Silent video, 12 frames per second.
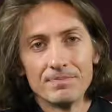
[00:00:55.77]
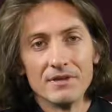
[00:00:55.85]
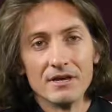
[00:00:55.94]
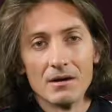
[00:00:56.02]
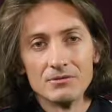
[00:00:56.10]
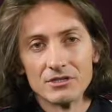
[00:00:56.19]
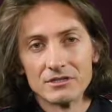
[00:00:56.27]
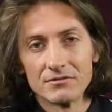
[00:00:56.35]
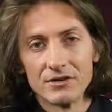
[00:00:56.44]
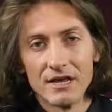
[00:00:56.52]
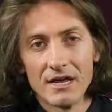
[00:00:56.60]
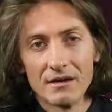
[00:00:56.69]
The object of
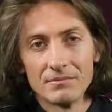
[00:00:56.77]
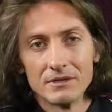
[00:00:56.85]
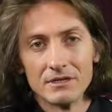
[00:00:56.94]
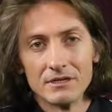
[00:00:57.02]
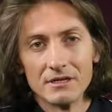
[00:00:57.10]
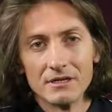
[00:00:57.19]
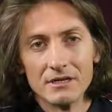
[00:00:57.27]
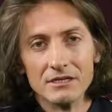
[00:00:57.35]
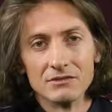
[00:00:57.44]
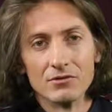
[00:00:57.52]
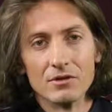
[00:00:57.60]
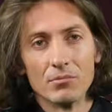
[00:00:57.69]
the game
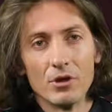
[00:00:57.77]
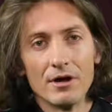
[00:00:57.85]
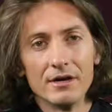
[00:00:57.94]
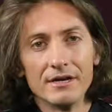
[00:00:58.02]
is for the player